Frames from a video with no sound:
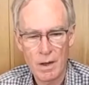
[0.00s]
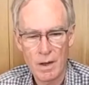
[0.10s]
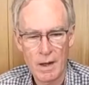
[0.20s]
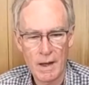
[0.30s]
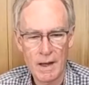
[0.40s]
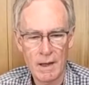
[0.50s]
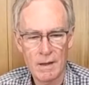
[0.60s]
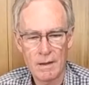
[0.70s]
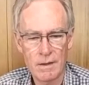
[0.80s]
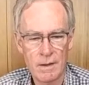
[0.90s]

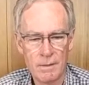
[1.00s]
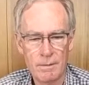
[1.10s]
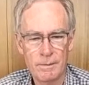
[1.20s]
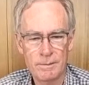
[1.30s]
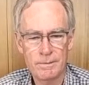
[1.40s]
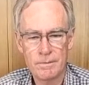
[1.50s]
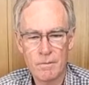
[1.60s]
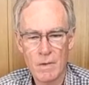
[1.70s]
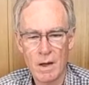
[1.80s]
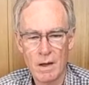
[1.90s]
and
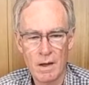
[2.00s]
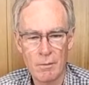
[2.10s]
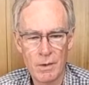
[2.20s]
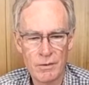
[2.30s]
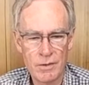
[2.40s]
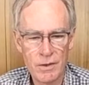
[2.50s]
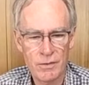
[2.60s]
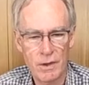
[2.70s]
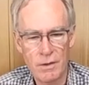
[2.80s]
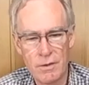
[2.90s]
we're
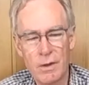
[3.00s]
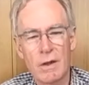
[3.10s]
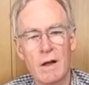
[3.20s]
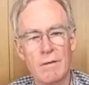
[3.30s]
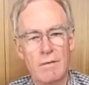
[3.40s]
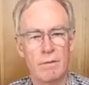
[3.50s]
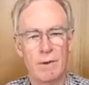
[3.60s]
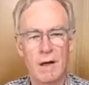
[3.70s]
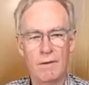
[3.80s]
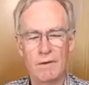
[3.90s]
suggesting you should drink that from
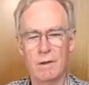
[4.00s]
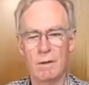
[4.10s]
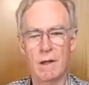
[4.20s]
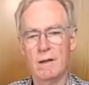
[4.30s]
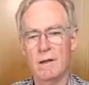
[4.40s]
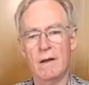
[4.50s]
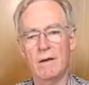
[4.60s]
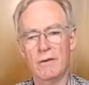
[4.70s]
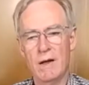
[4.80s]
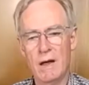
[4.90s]
now until about the
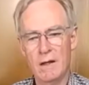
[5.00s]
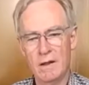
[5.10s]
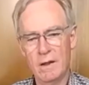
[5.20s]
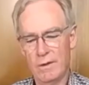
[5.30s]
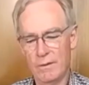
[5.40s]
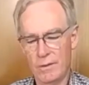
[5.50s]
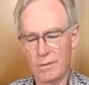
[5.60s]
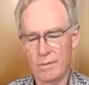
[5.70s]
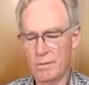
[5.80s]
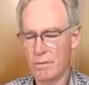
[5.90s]
next 8 years,
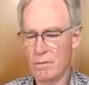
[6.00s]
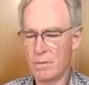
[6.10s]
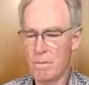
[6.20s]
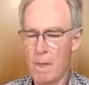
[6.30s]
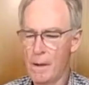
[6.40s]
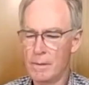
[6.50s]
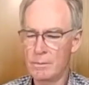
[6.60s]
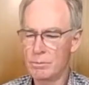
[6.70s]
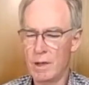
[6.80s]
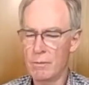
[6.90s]

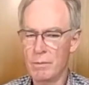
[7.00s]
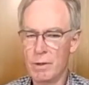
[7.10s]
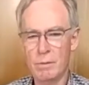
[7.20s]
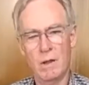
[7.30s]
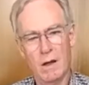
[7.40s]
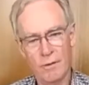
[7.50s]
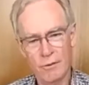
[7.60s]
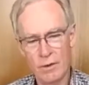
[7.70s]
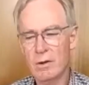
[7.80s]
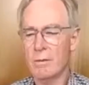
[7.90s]
but it would probably last
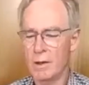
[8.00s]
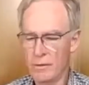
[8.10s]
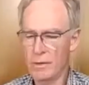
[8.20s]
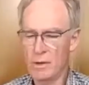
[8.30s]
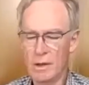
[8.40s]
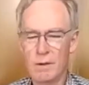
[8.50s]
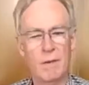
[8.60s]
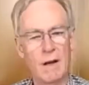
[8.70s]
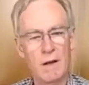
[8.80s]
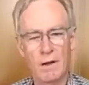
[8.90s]
longer, but certainly
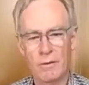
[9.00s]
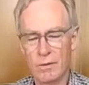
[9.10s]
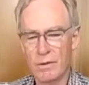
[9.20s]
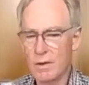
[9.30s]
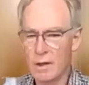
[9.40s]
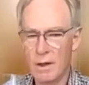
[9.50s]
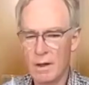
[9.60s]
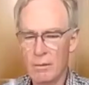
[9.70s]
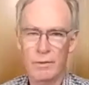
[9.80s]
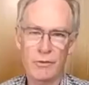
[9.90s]
8 years would
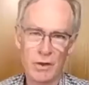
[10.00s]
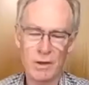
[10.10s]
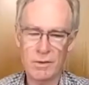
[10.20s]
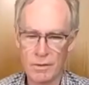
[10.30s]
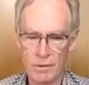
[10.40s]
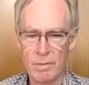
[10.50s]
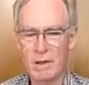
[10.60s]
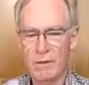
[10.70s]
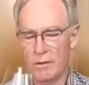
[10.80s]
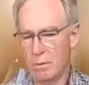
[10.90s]
see it to its
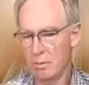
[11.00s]
best.